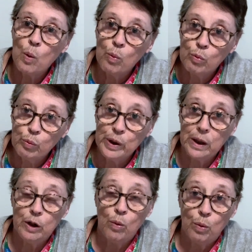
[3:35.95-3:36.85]

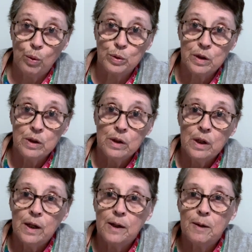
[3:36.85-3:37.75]
really old
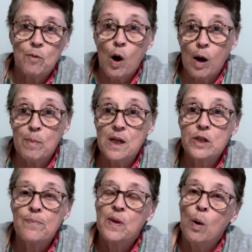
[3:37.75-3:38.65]

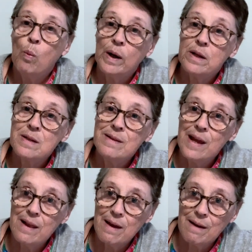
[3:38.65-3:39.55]
hobbies. One is
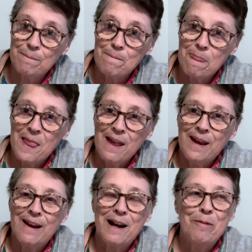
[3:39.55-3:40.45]
knitting.
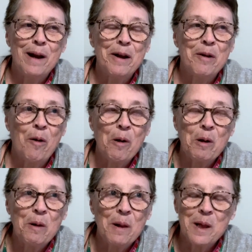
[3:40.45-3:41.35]
And I read an
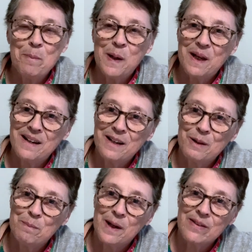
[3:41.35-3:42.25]
article at the beginning of
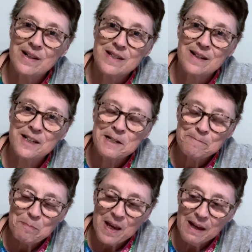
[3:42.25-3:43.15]
the month, and it said,
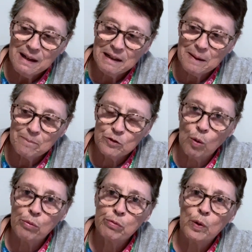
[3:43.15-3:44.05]

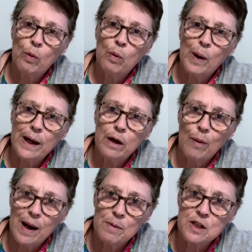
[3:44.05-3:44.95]
don't throw away
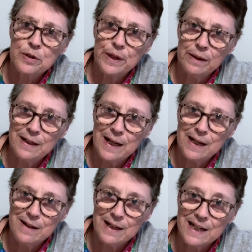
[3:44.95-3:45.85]
grandma's
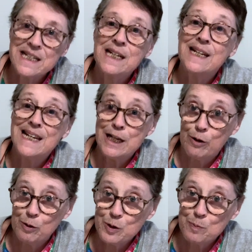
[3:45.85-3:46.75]
knitting
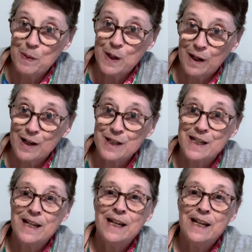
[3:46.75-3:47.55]
needles, because